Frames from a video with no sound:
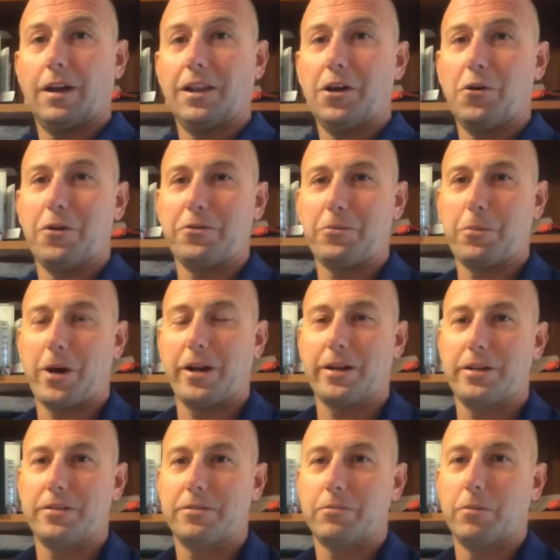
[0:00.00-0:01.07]
Hello
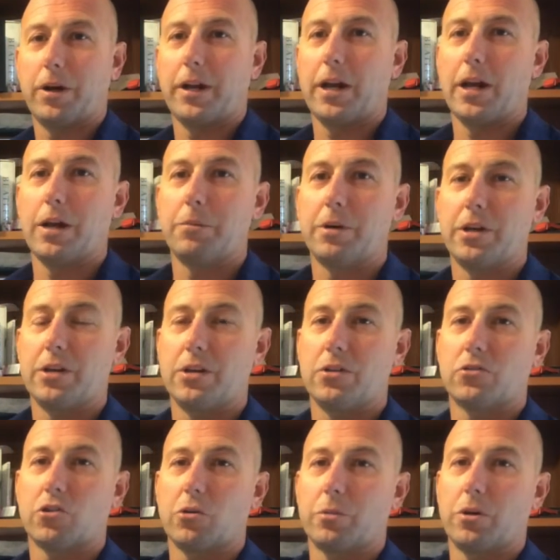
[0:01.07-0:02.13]
everybody, my name
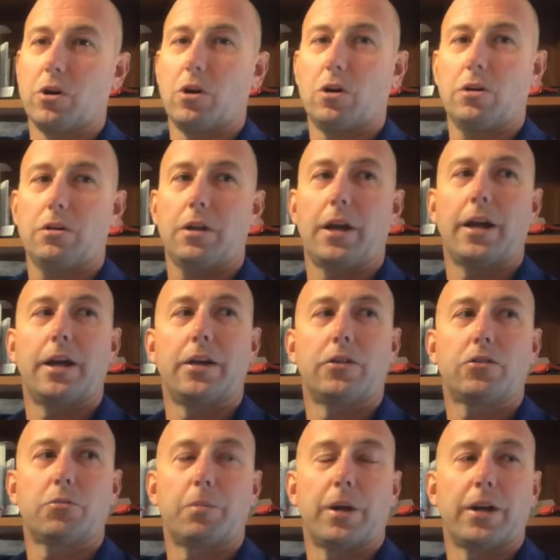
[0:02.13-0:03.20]
is Herman Hall, a
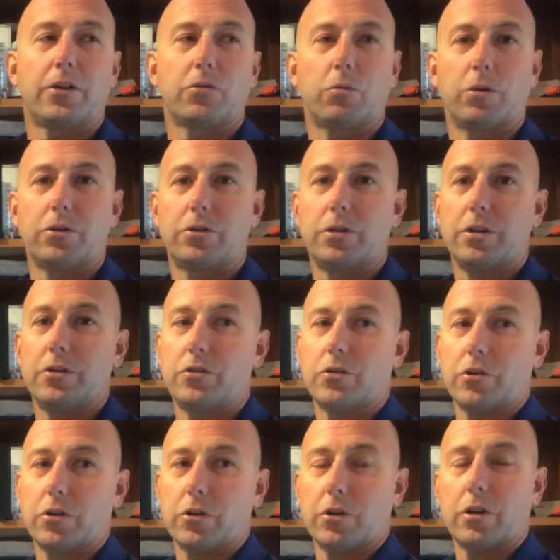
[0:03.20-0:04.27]
Spanish 1
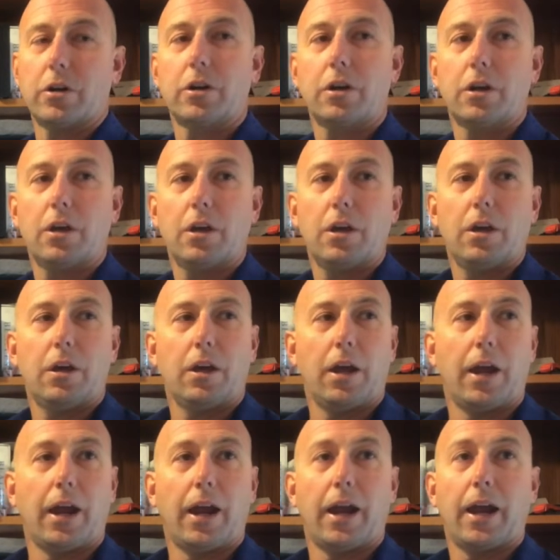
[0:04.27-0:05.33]
teacher
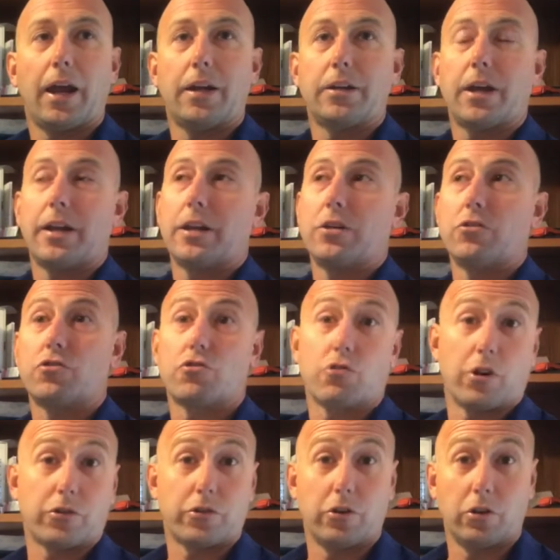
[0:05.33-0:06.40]
and an
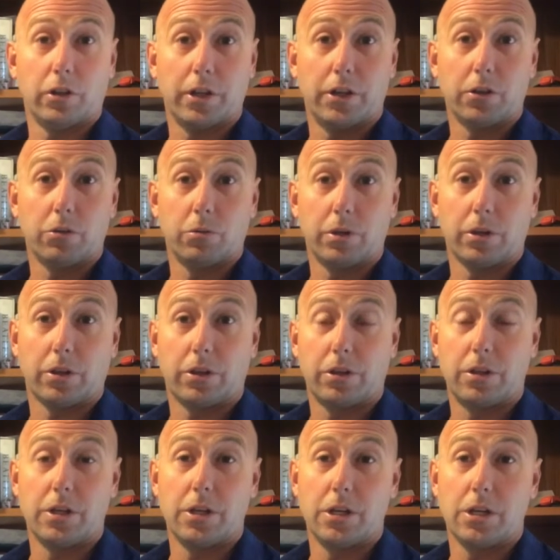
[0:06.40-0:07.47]
instructional leader with
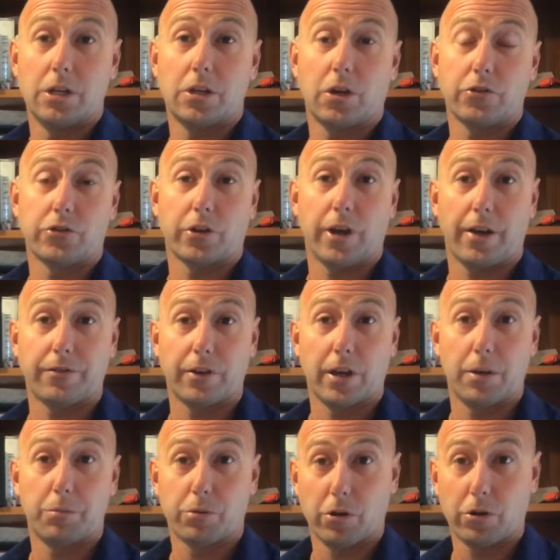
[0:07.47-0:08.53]
the Culture
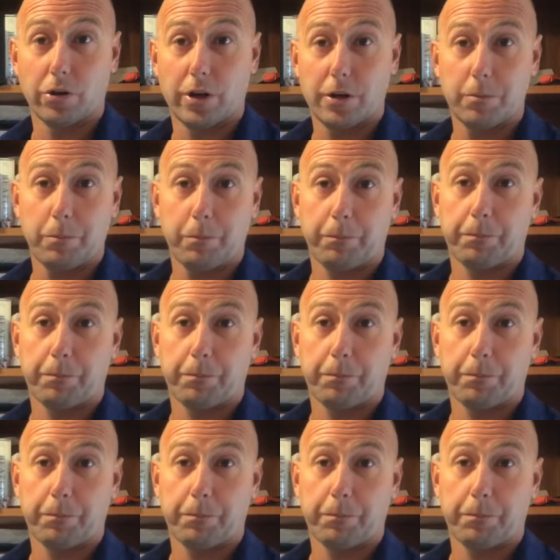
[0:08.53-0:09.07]
Cafe program.